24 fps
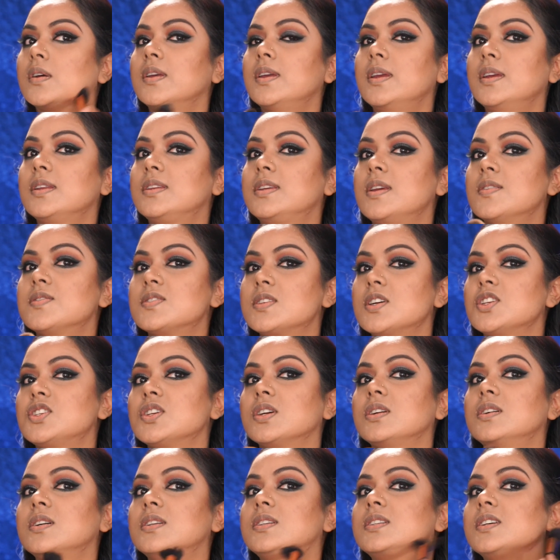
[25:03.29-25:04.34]
It gives such a
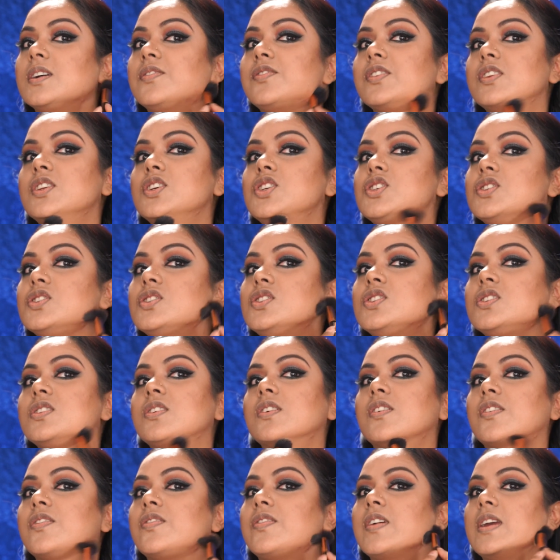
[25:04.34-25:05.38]
good definition to
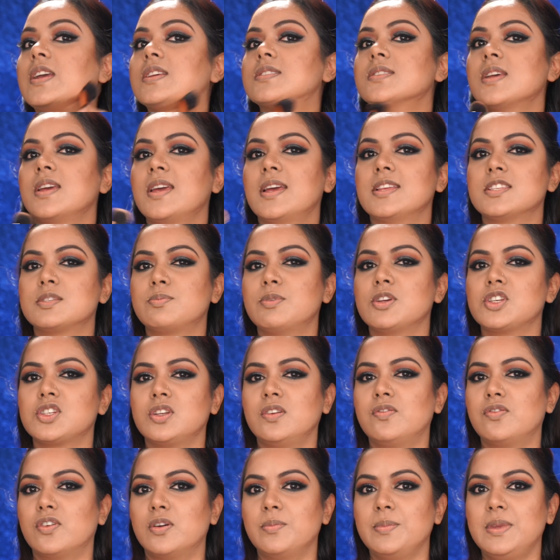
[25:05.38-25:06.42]
your face, and
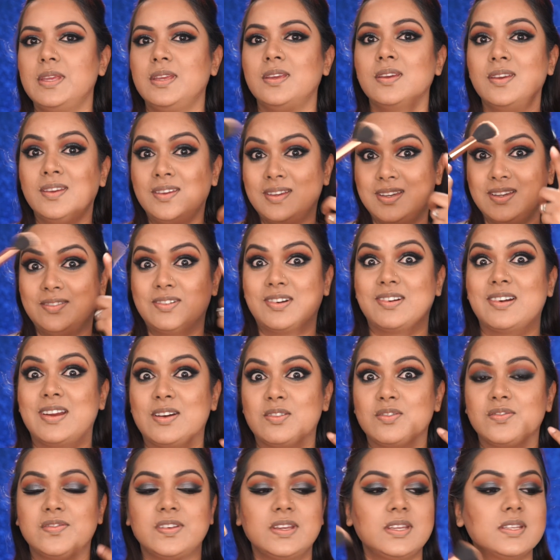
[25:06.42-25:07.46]
especially for me, I have a
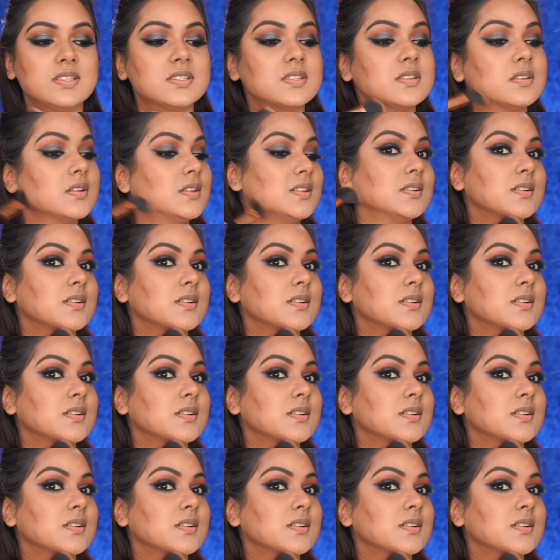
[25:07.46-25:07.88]
round face.